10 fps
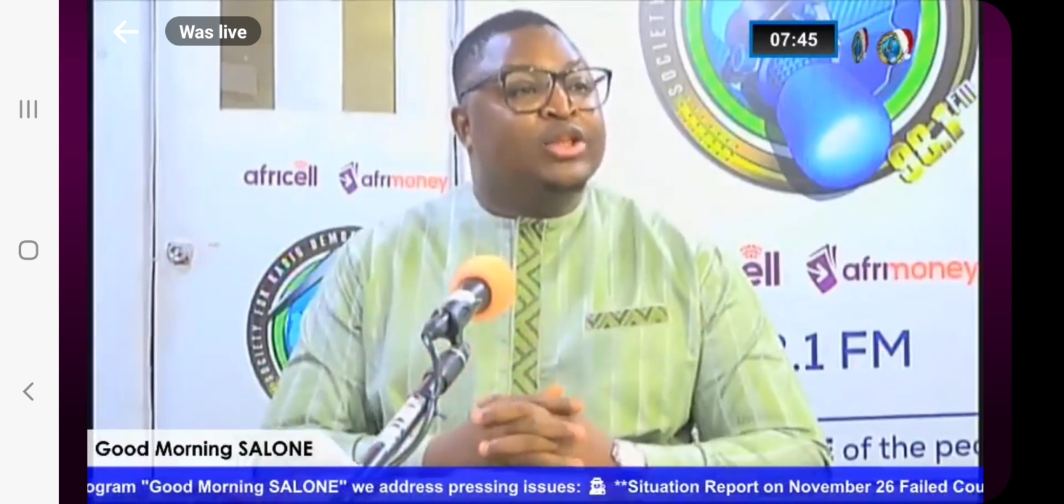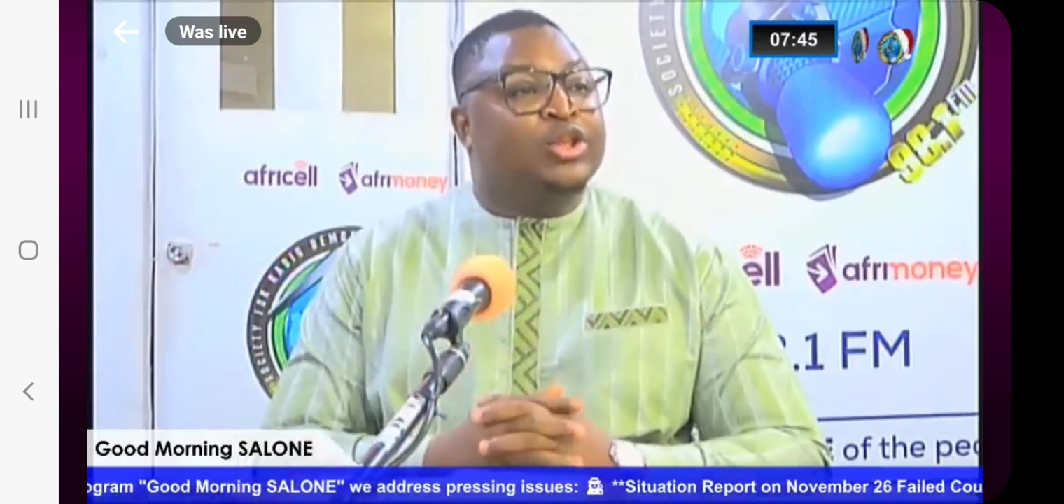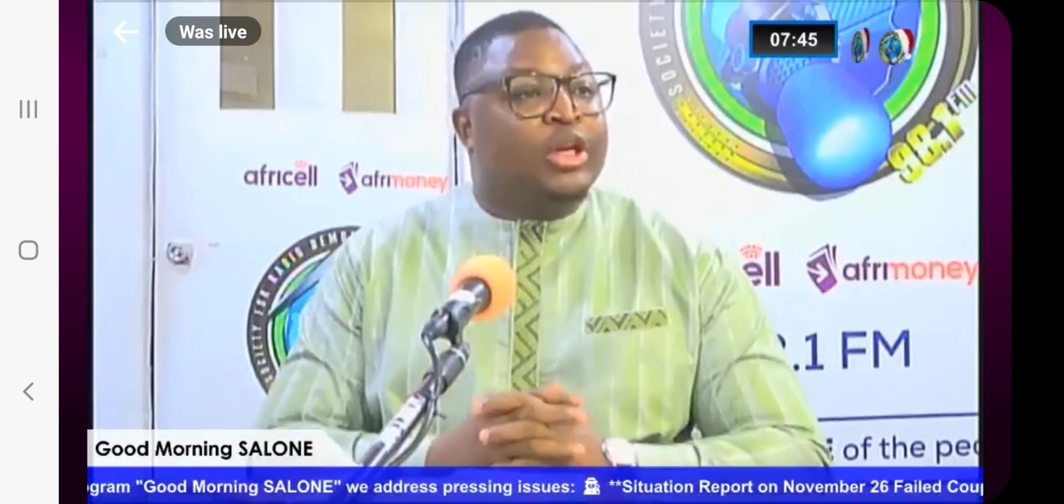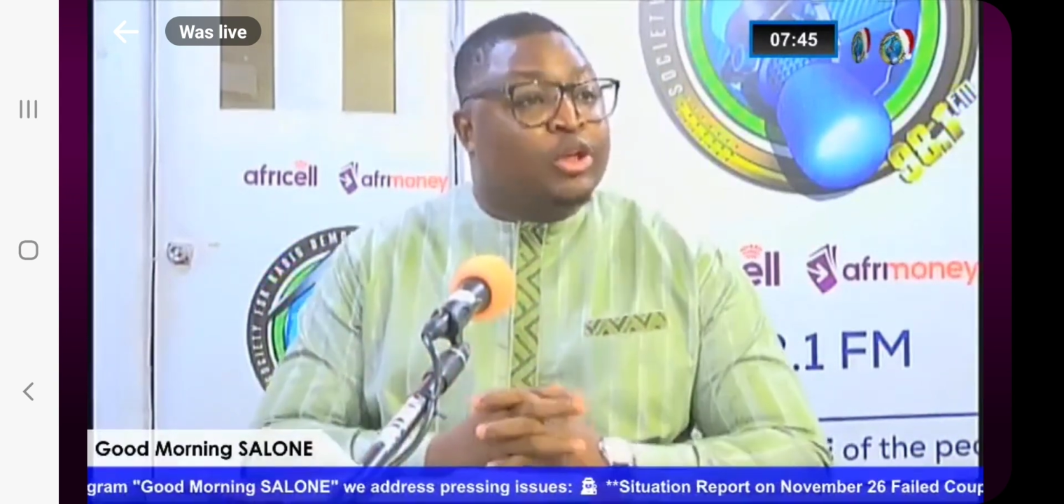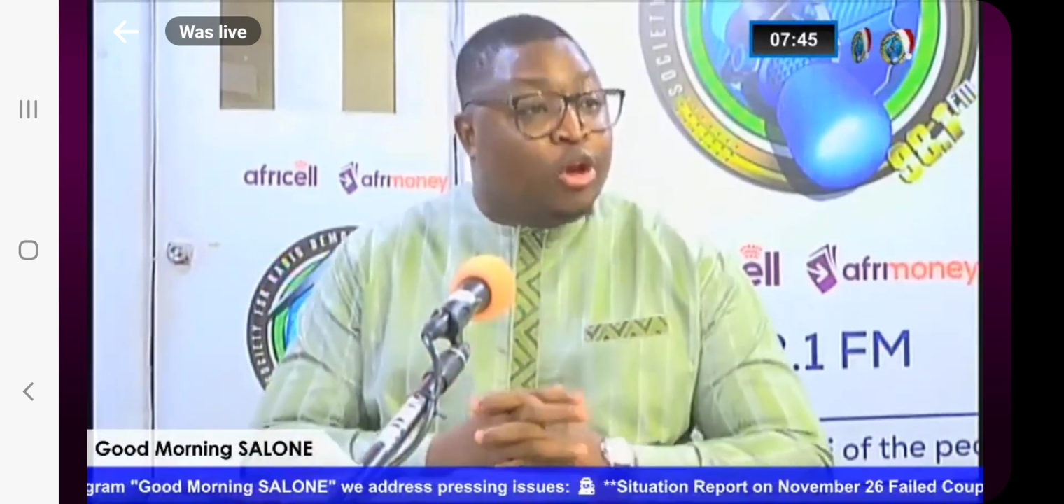
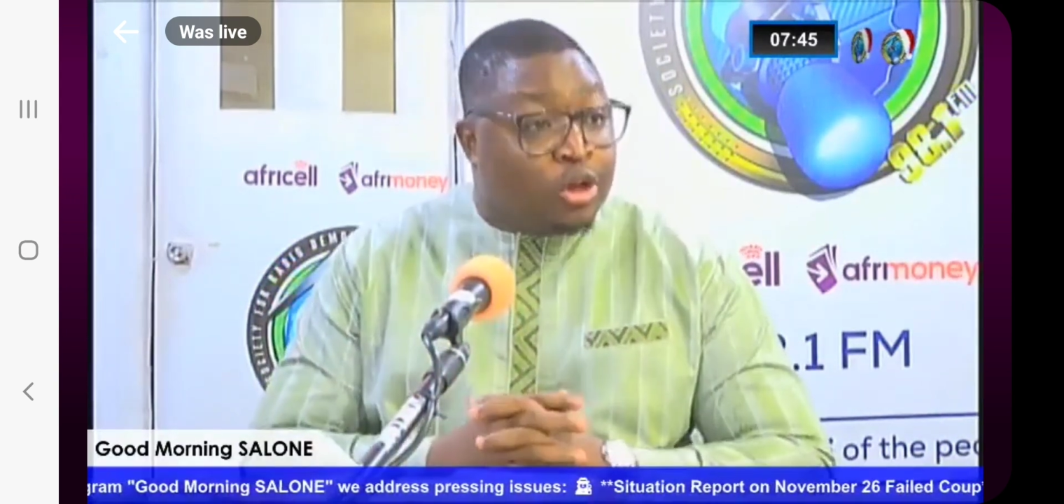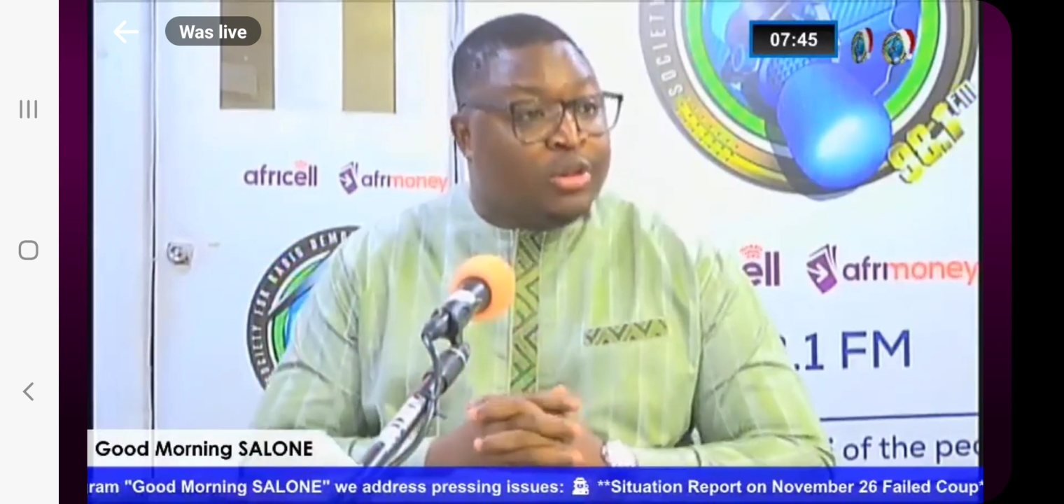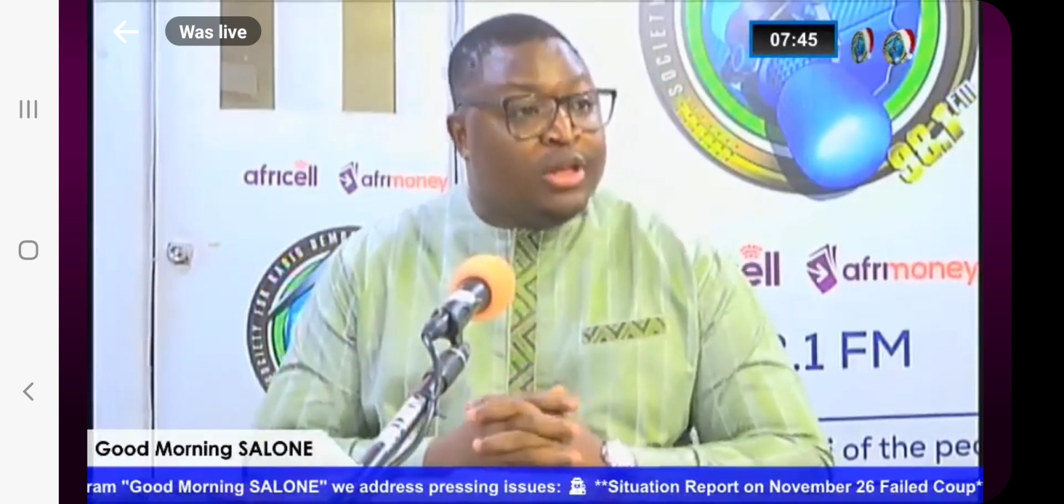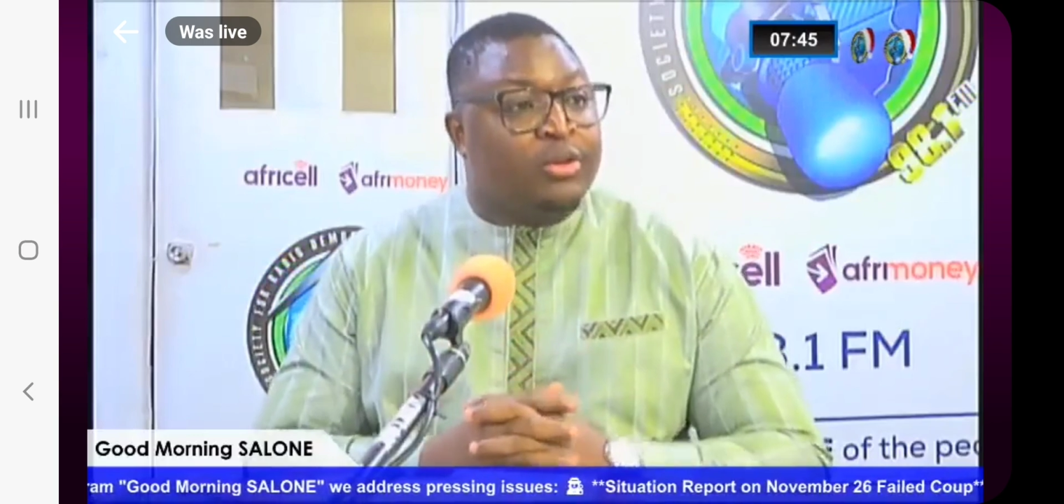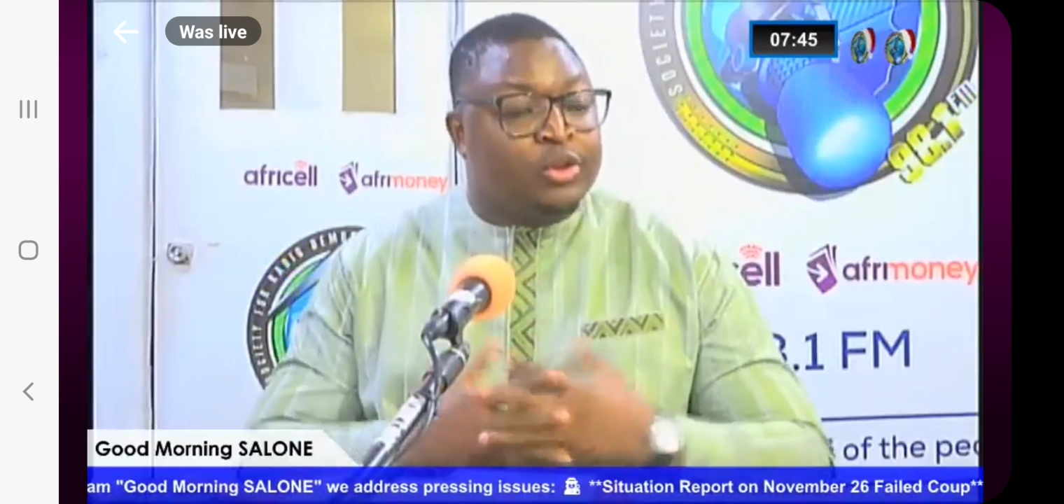culturally or
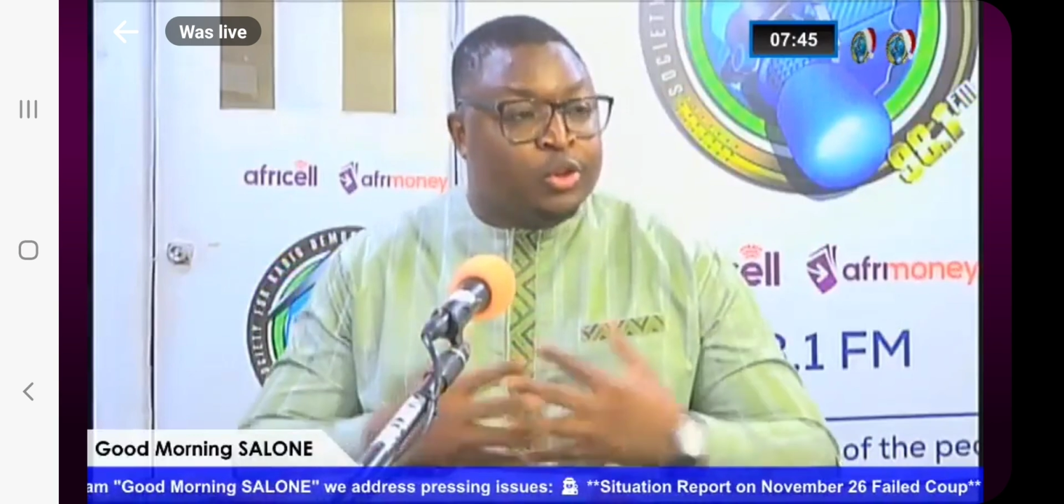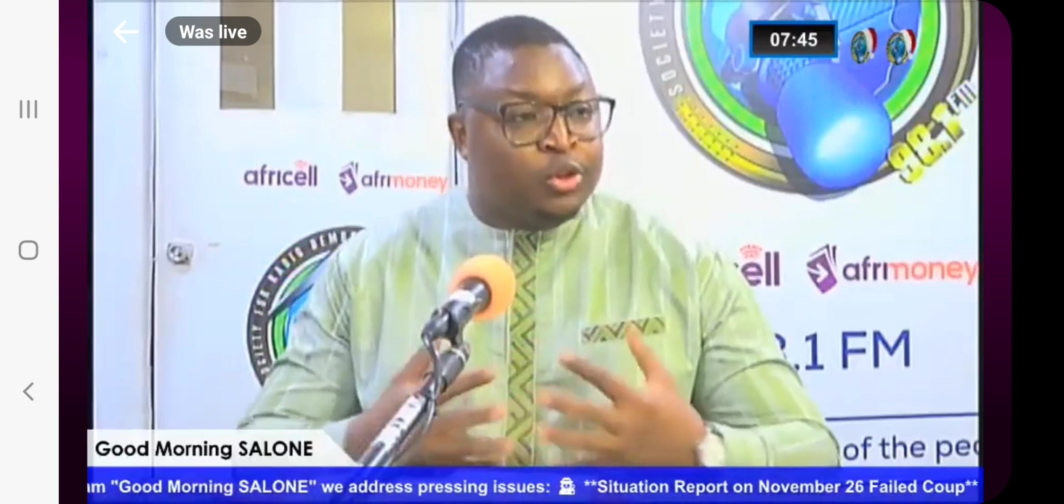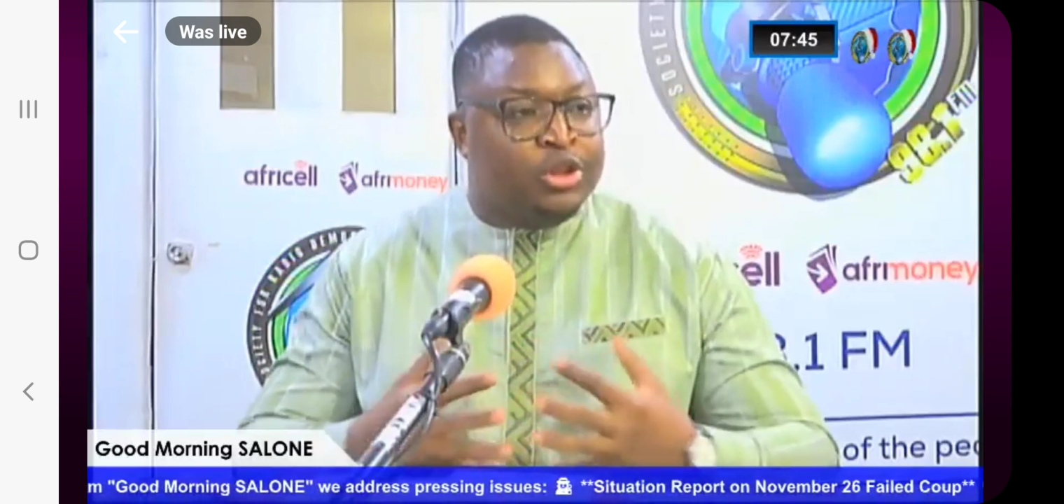socially,